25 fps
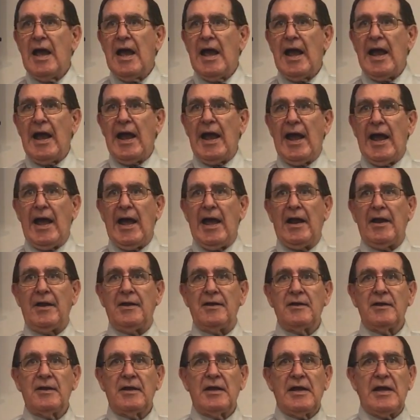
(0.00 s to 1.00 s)

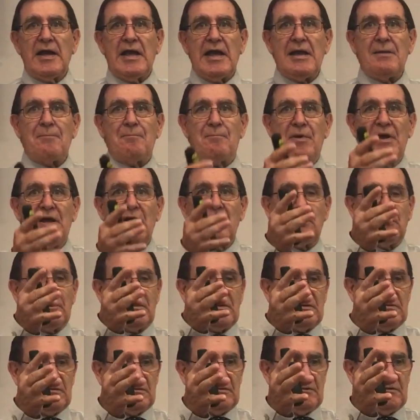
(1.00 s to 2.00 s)
And he
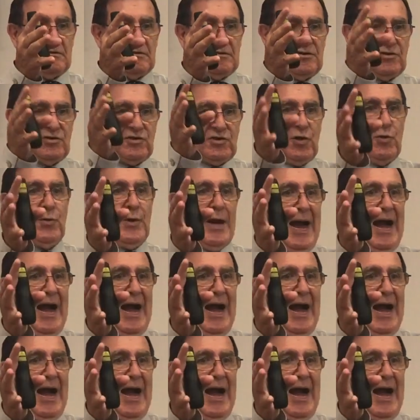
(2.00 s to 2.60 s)
built two